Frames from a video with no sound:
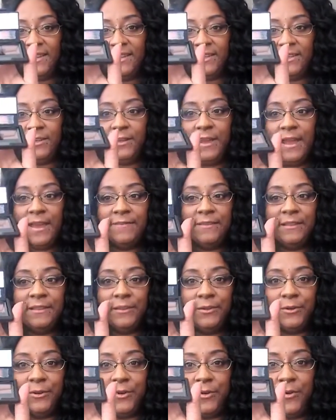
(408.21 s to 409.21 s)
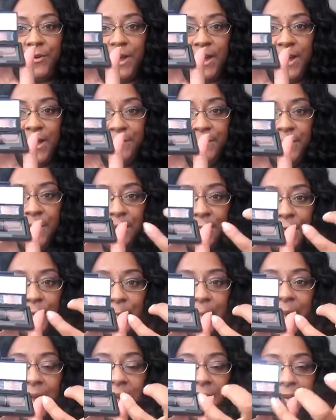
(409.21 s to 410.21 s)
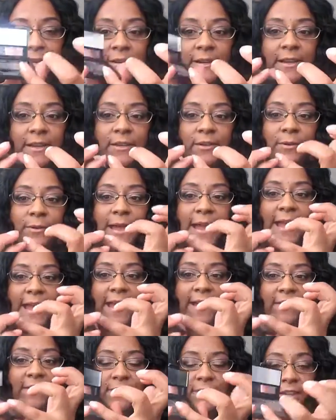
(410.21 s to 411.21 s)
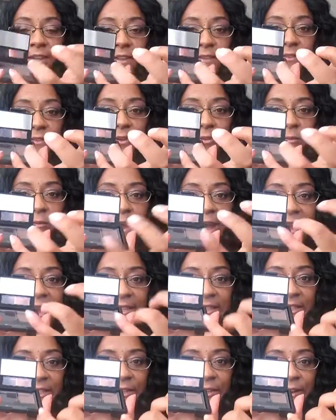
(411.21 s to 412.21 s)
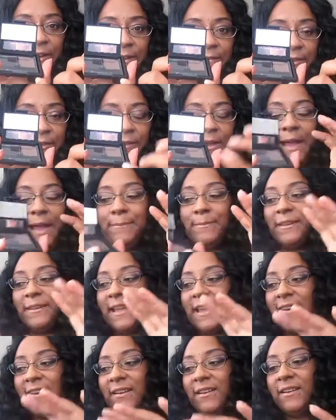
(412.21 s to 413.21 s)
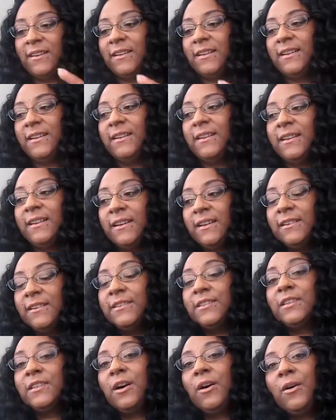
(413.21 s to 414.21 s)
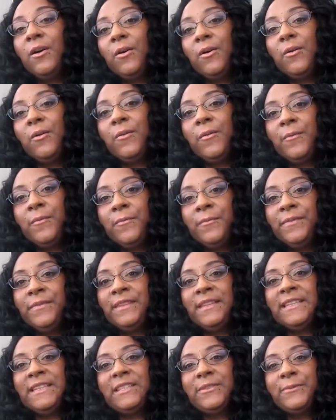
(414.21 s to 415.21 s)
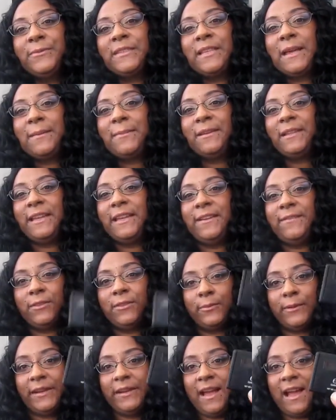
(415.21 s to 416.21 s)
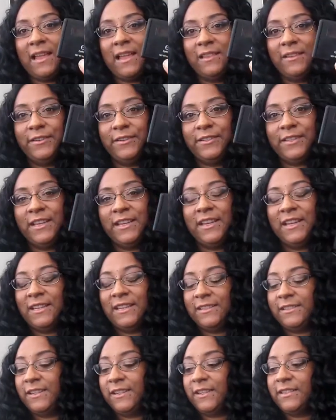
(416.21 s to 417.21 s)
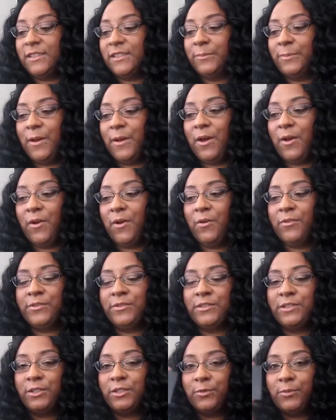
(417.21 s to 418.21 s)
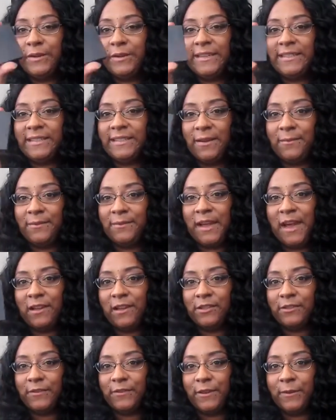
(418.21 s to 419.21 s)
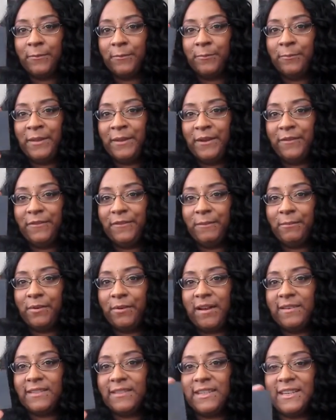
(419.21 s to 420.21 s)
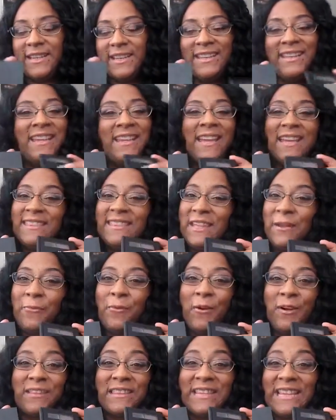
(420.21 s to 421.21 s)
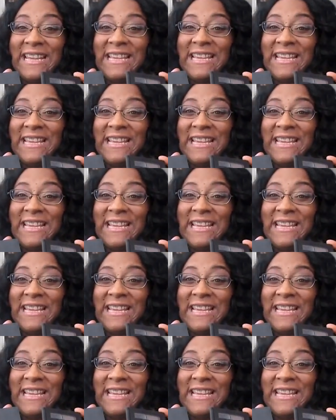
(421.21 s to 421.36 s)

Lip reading: You have the little, you have your powder and you have the wax, and then you have a little applicator. So this was, I believe, $3, juxtaposed the 20-something for the Benefit Browsing. They work the